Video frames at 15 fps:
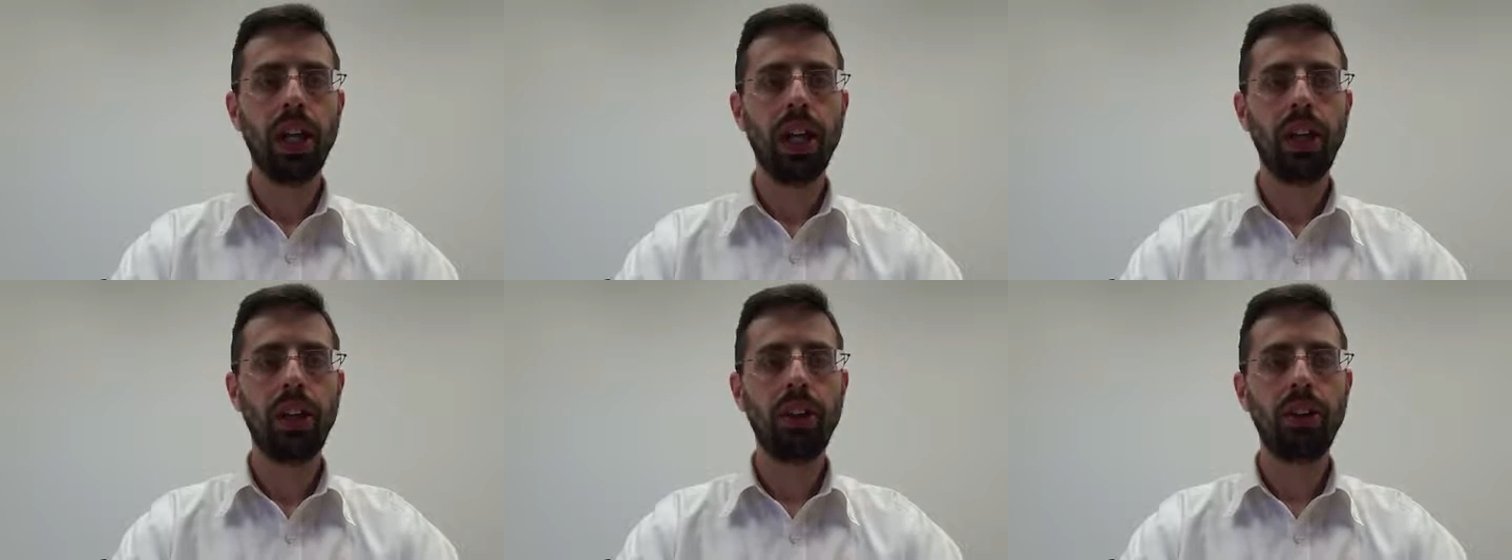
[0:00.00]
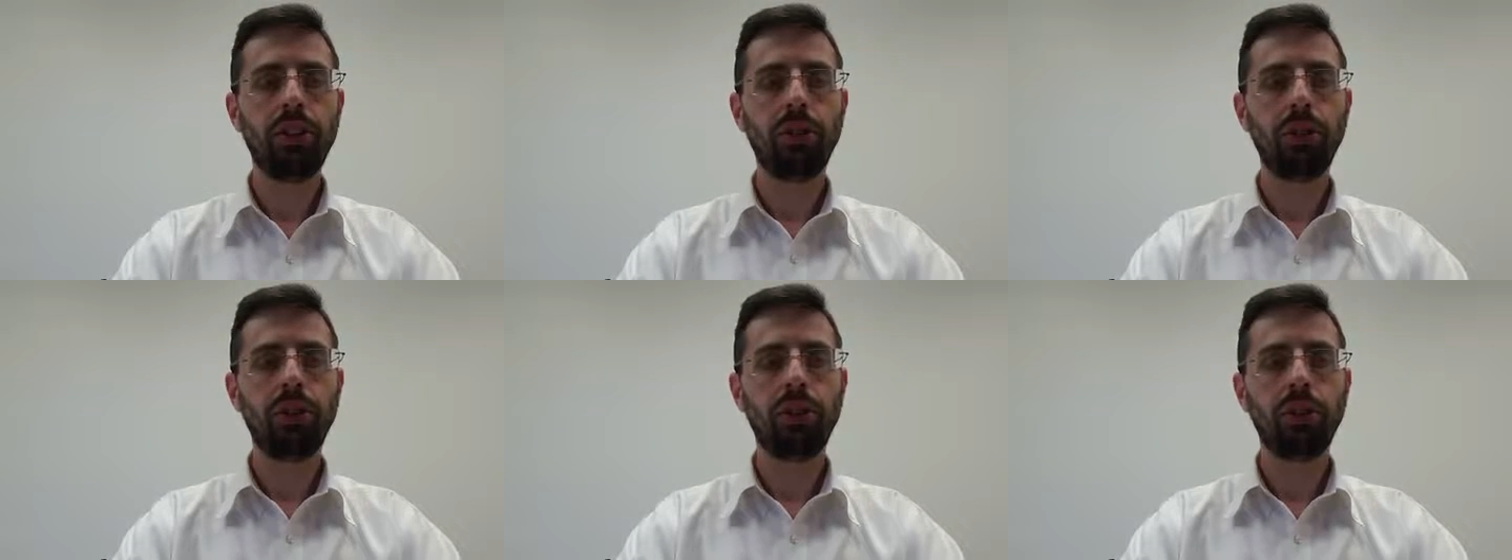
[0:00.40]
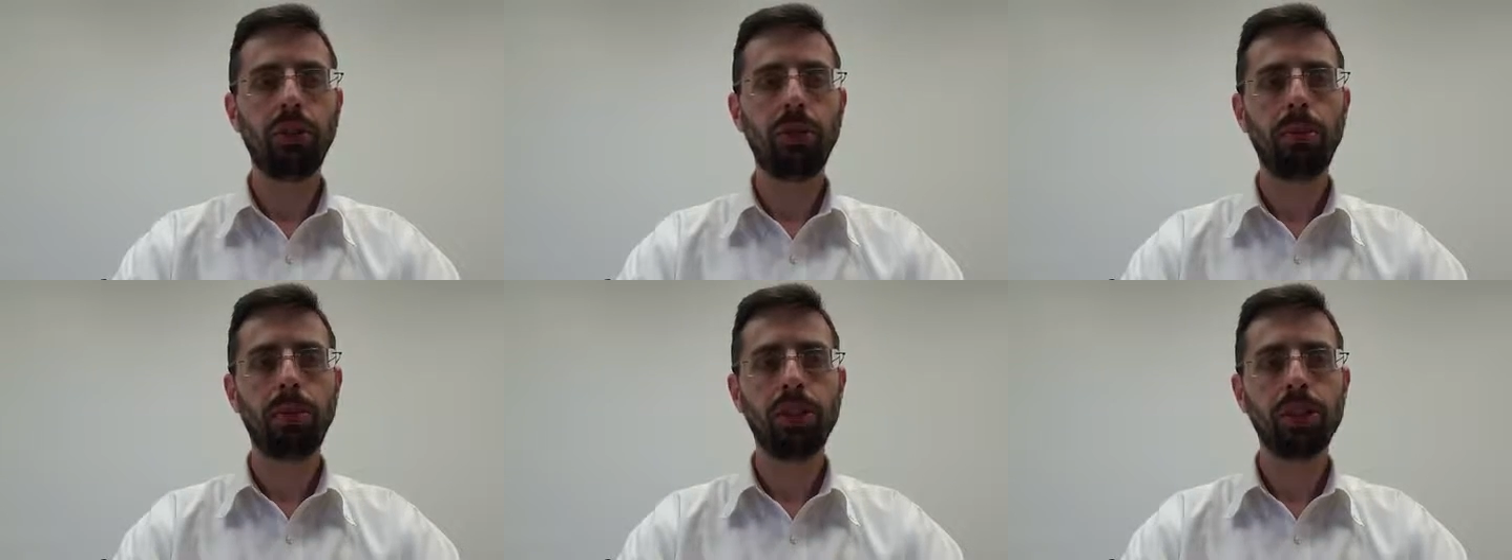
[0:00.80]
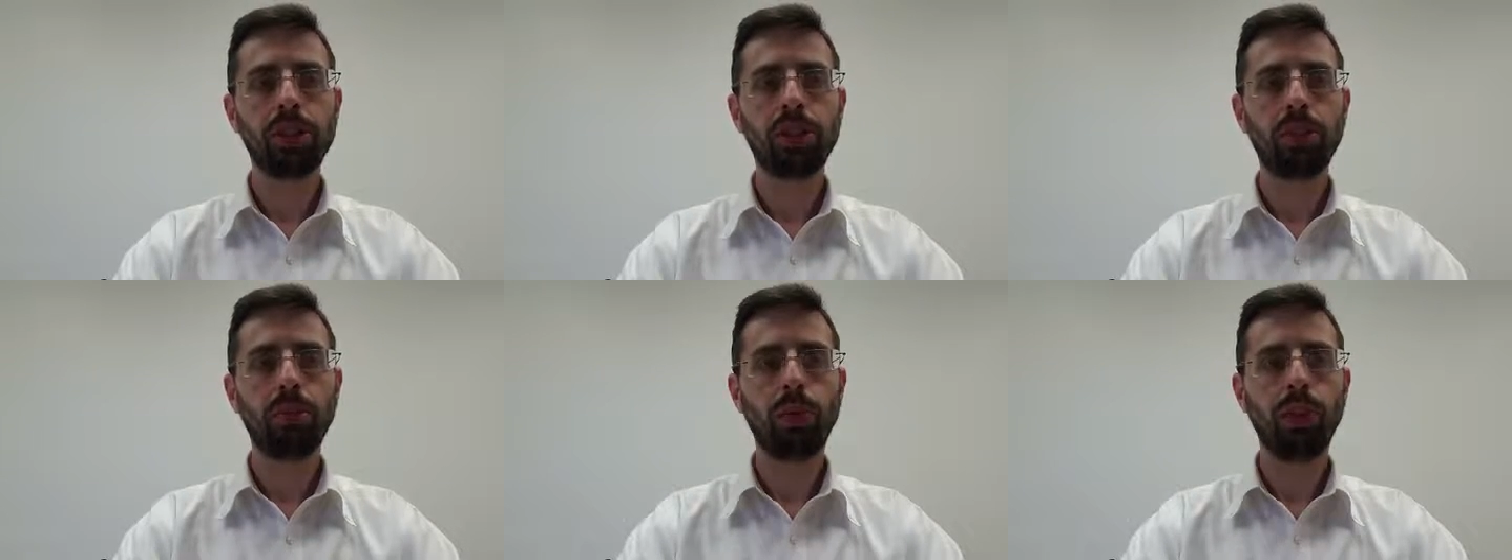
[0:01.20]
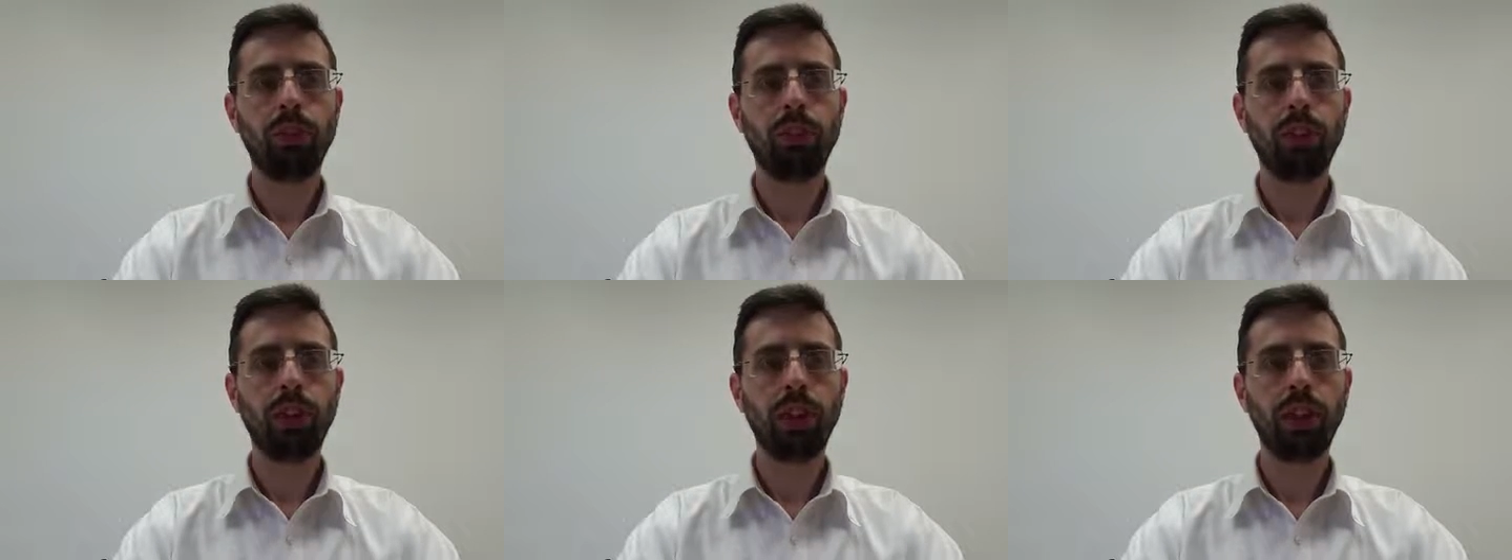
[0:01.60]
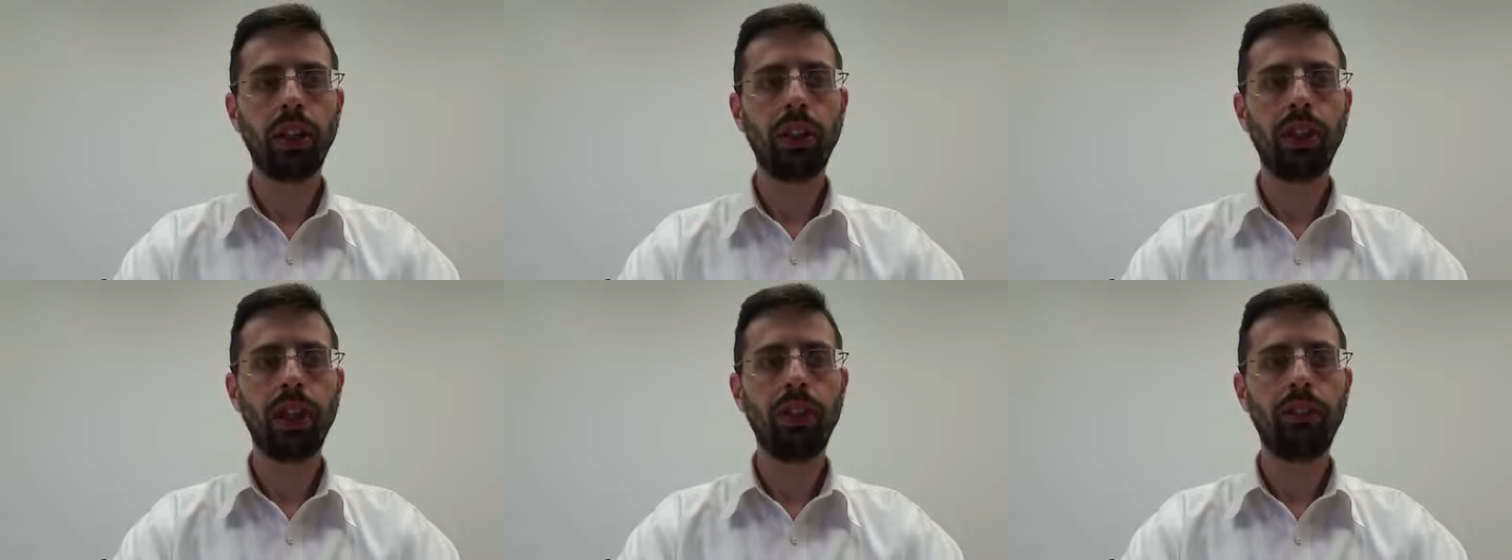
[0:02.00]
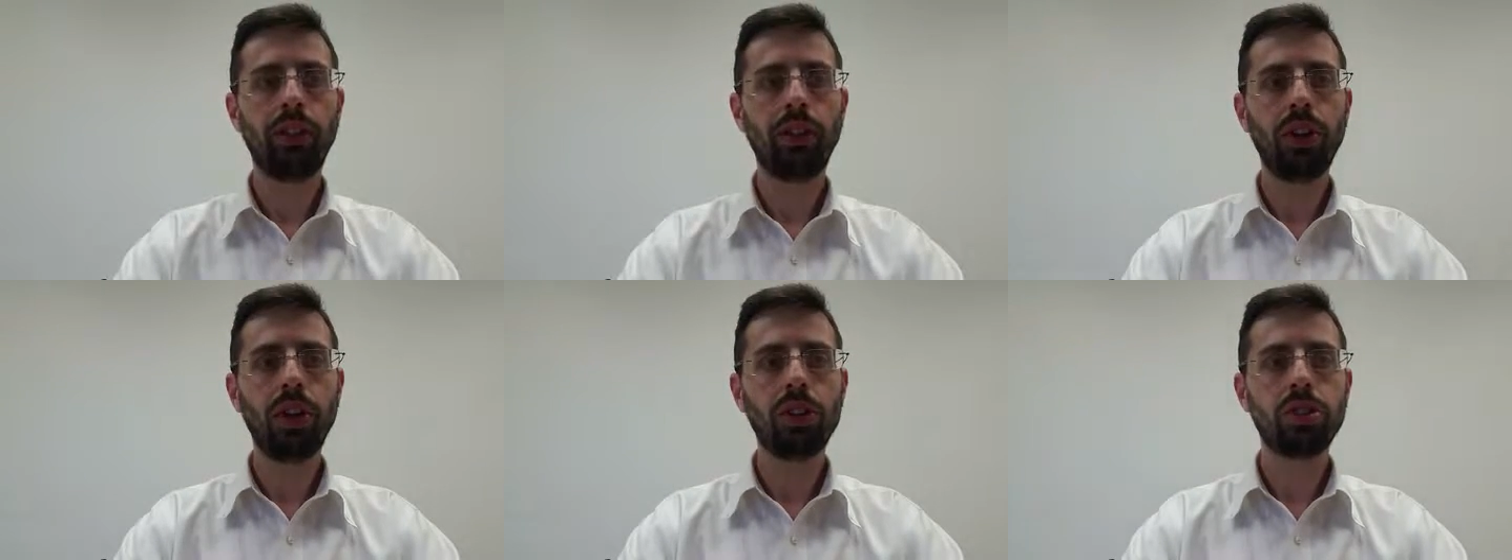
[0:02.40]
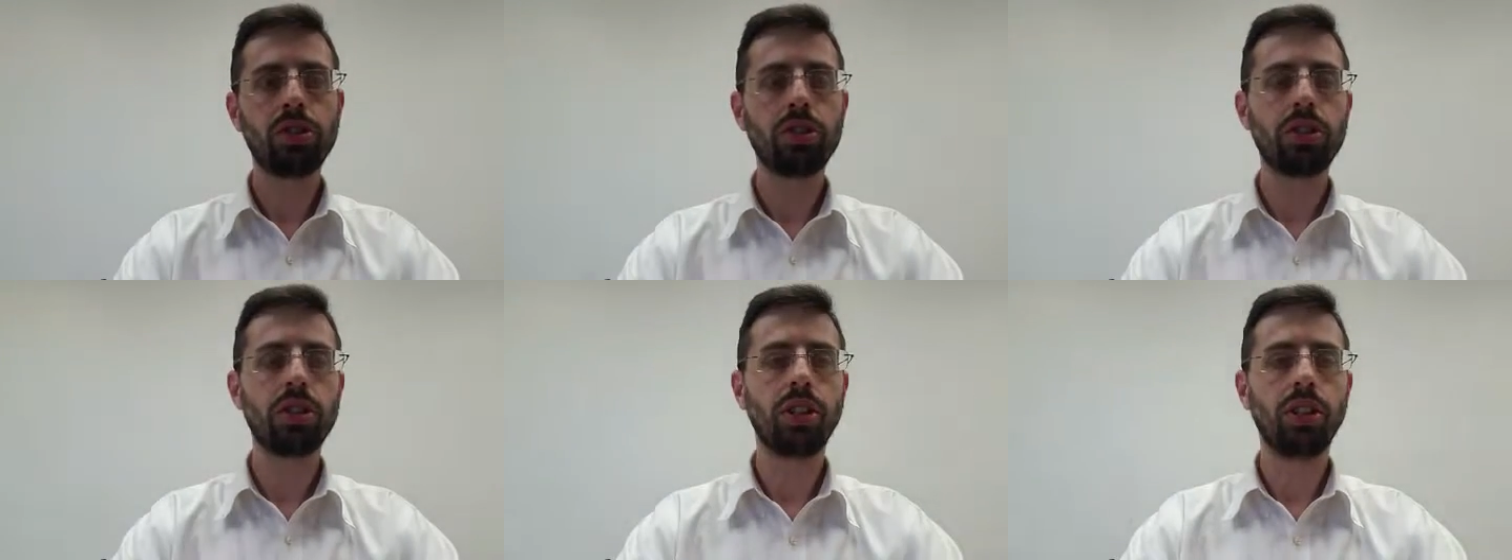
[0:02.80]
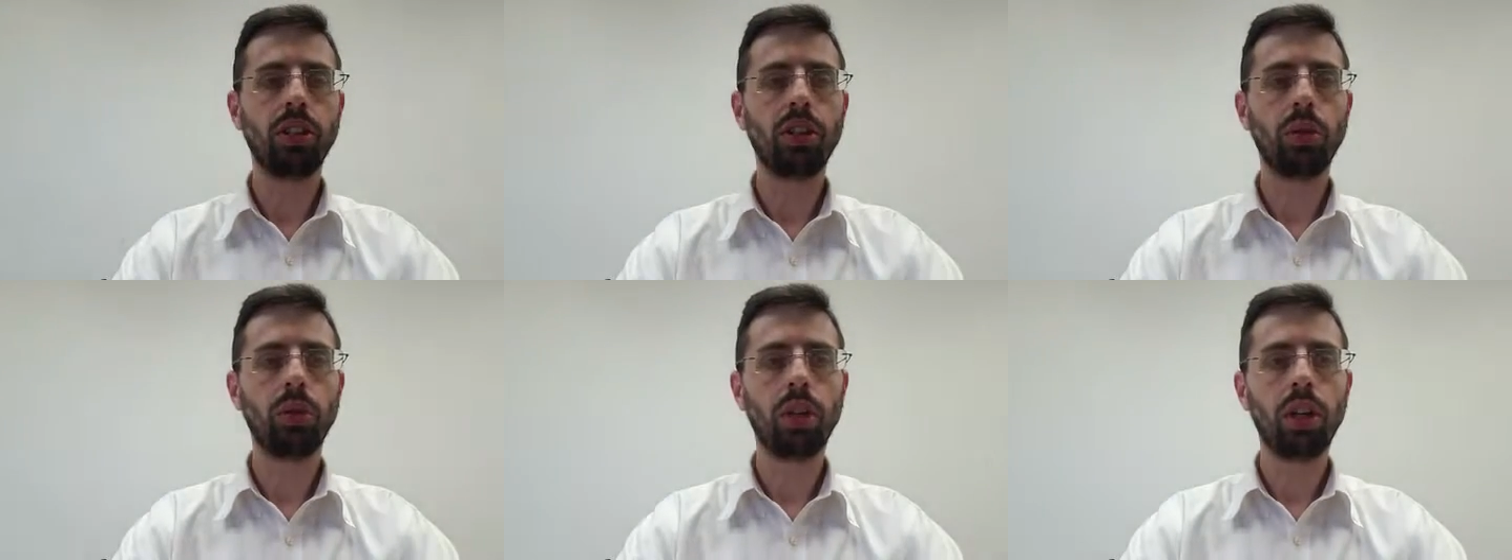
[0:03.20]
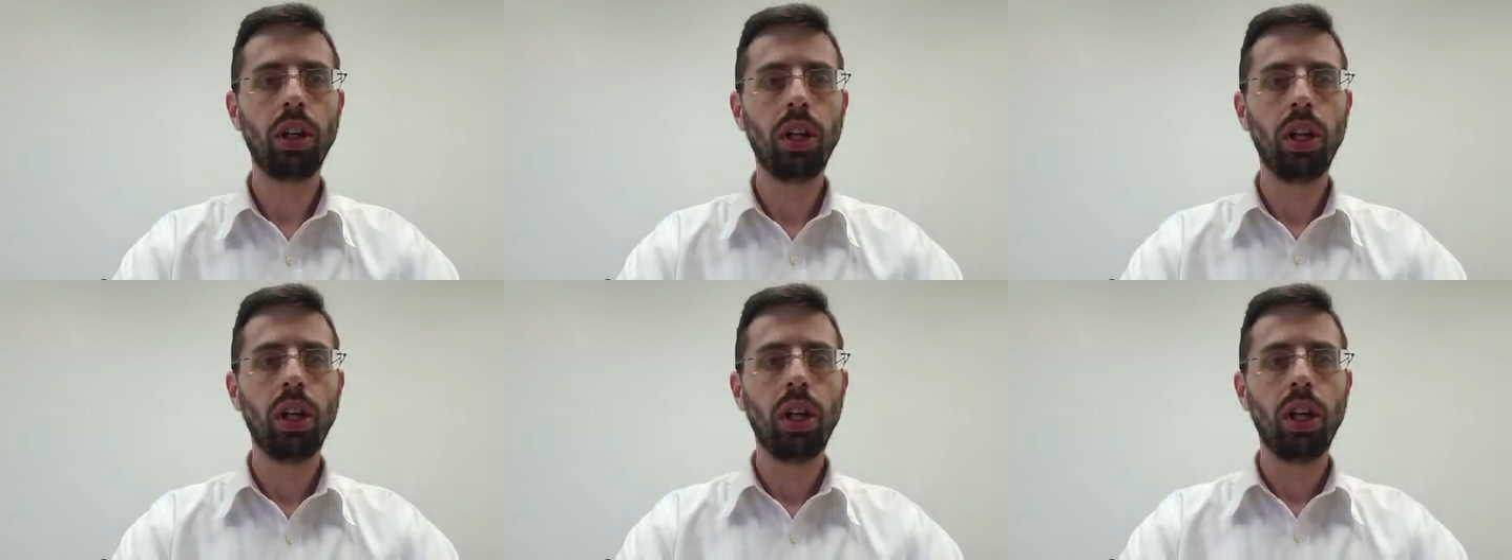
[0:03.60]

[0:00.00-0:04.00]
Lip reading: And in this week's Torah portion we find a very interesting law,